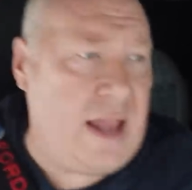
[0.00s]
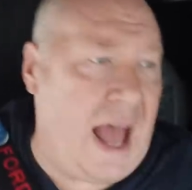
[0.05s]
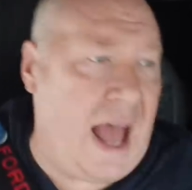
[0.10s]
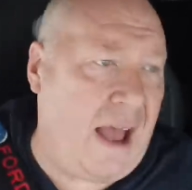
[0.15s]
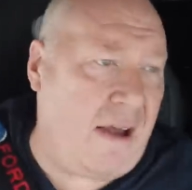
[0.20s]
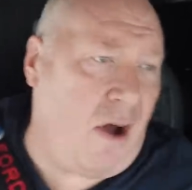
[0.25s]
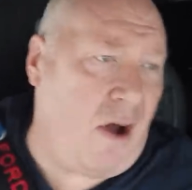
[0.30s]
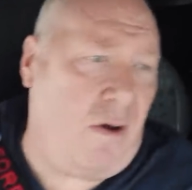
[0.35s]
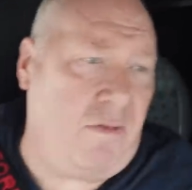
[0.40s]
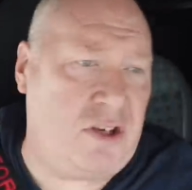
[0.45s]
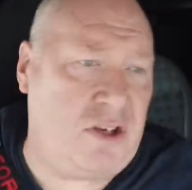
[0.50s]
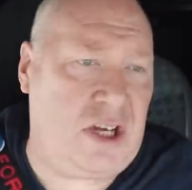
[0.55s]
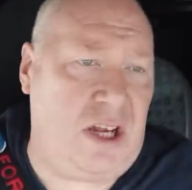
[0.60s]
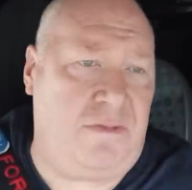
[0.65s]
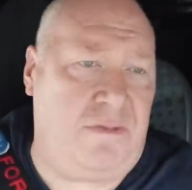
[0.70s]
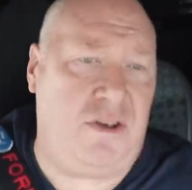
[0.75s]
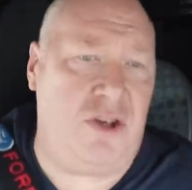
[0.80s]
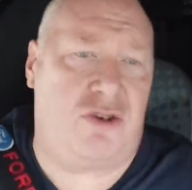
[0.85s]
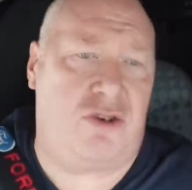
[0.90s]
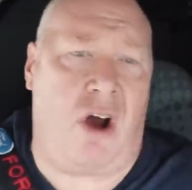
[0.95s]
Now,
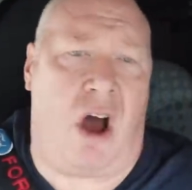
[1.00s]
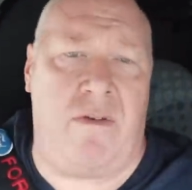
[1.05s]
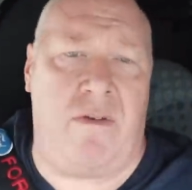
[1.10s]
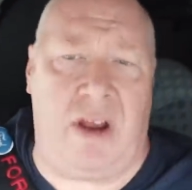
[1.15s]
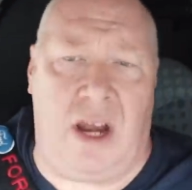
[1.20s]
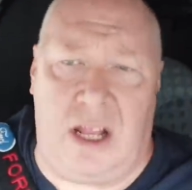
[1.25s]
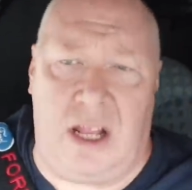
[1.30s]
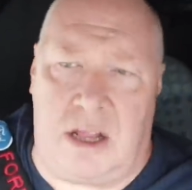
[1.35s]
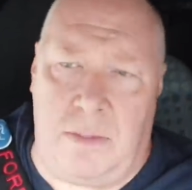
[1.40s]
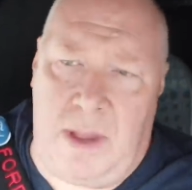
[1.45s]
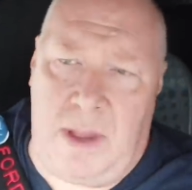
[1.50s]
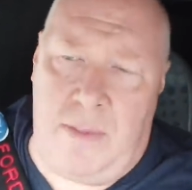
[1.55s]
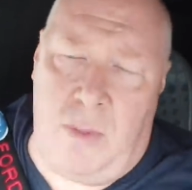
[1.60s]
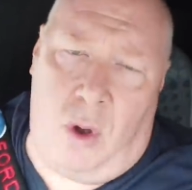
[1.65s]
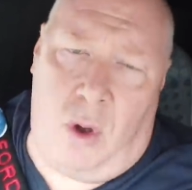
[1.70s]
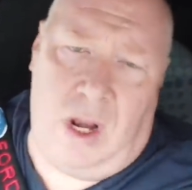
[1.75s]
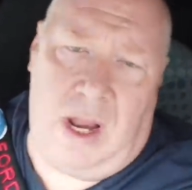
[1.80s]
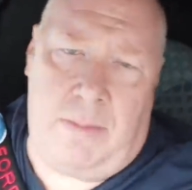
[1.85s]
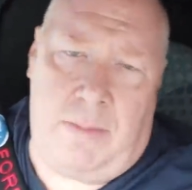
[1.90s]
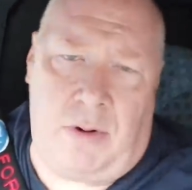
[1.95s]
obviously, if you drive it a little
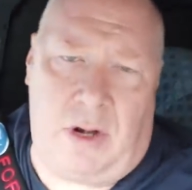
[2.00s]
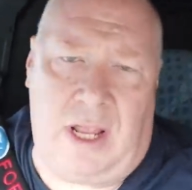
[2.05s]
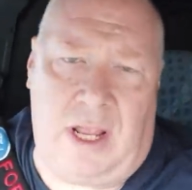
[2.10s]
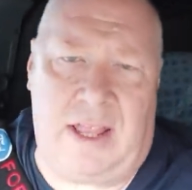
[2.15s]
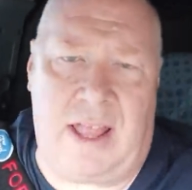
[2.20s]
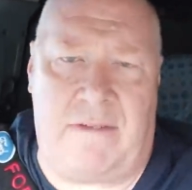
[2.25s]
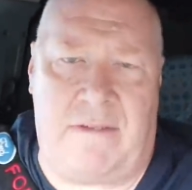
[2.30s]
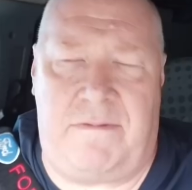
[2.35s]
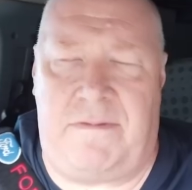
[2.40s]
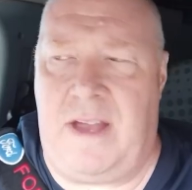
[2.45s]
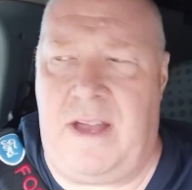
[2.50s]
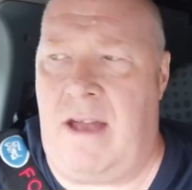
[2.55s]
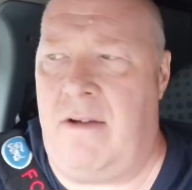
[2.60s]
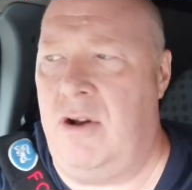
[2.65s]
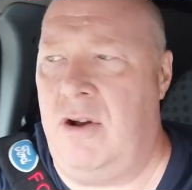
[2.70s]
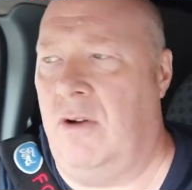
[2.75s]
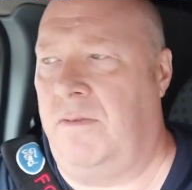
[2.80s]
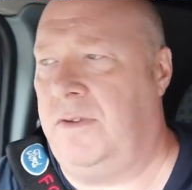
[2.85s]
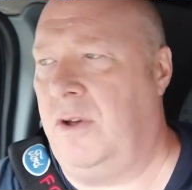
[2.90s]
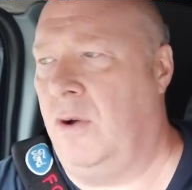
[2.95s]
bit more liberally, then
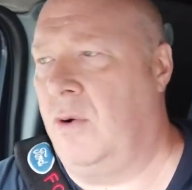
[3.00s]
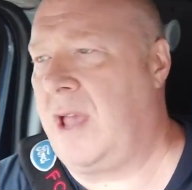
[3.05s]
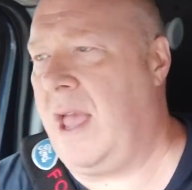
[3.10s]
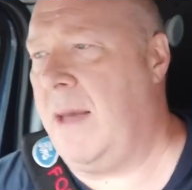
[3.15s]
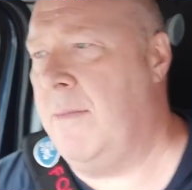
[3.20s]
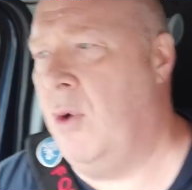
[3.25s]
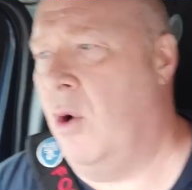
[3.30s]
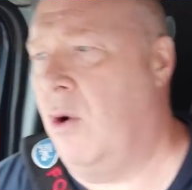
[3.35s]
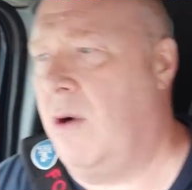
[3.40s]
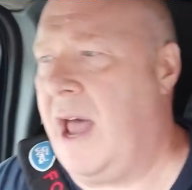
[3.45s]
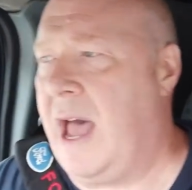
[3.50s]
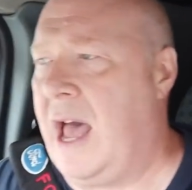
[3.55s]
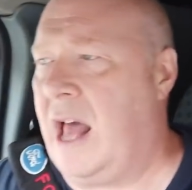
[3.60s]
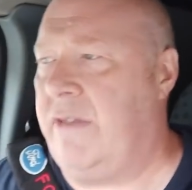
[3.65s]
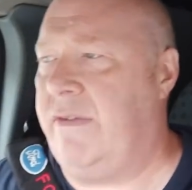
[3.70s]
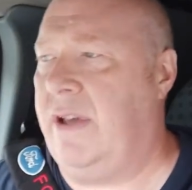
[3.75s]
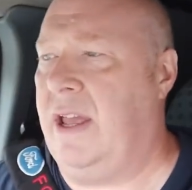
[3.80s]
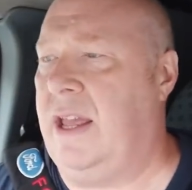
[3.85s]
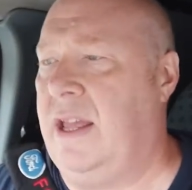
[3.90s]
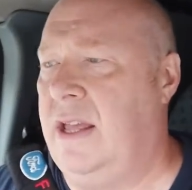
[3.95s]
fair enough, you'll get more
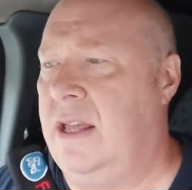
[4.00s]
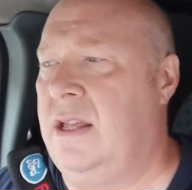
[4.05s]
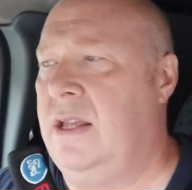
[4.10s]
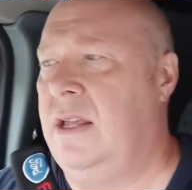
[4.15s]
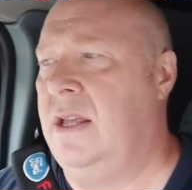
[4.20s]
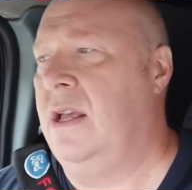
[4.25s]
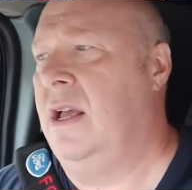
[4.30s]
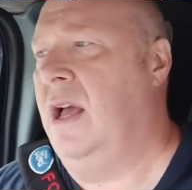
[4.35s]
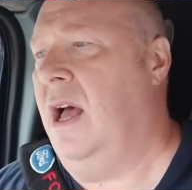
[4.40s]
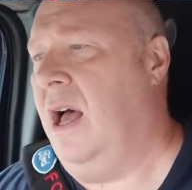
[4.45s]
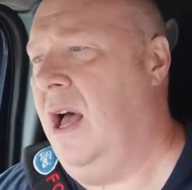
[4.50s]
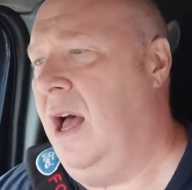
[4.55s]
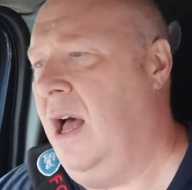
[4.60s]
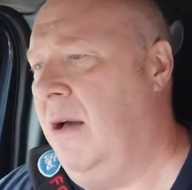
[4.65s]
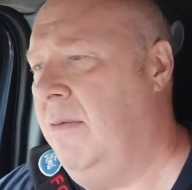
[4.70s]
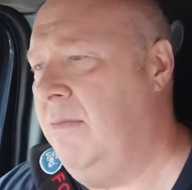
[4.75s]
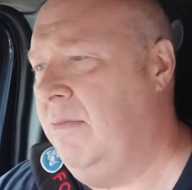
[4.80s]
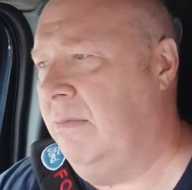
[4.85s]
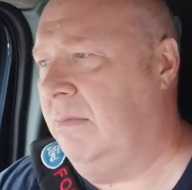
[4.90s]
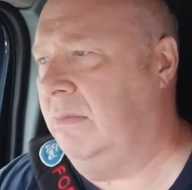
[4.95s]
out of it.
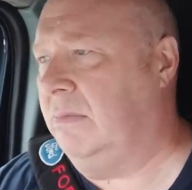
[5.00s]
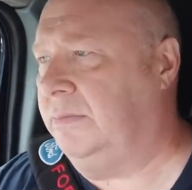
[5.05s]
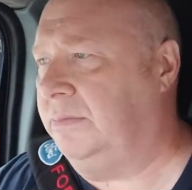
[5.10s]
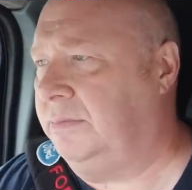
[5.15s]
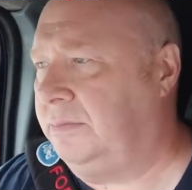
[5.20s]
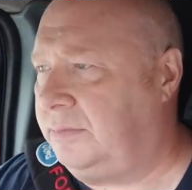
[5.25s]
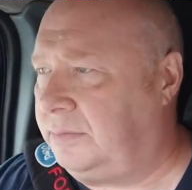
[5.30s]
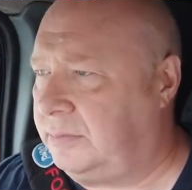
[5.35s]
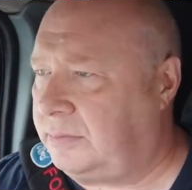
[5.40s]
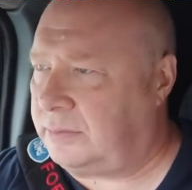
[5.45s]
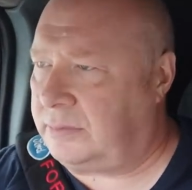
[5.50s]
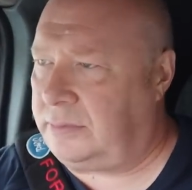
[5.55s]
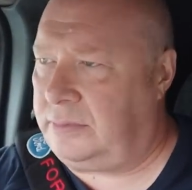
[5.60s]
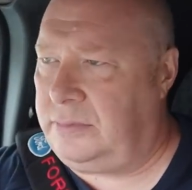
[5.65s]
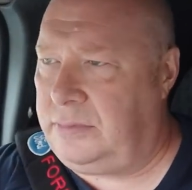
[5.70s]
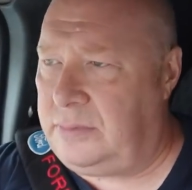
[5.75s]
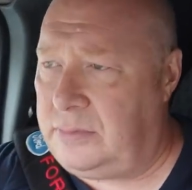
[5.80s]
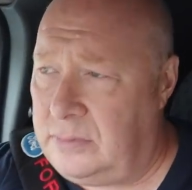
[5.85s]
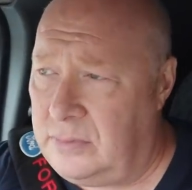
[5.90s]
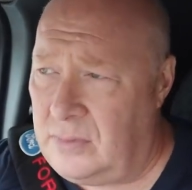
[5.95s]
Um,
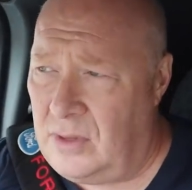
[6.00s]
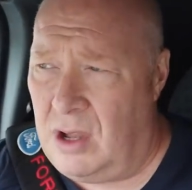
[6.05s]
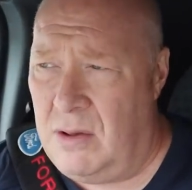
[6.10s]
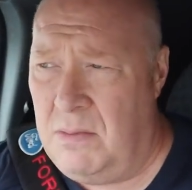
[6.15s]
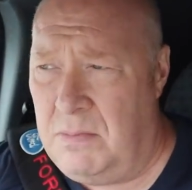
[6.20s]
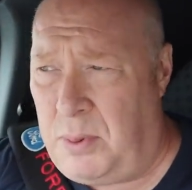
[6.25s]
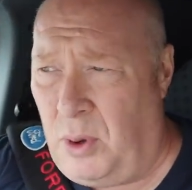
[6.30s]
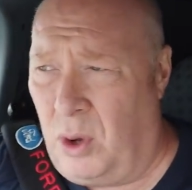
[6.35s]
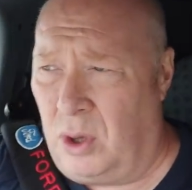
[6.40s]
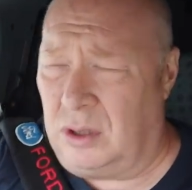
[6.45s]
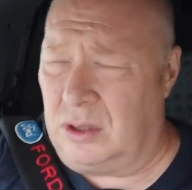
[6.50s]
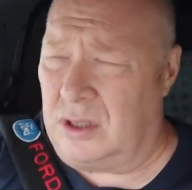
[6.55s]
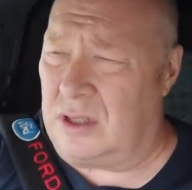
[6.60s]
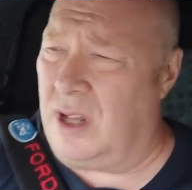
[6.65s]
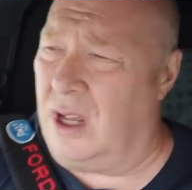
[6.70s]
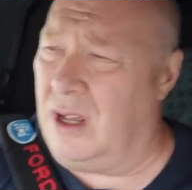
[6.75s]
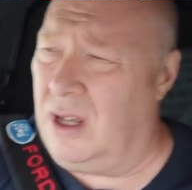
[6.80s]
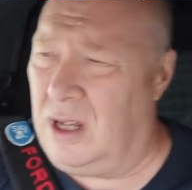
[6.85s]
but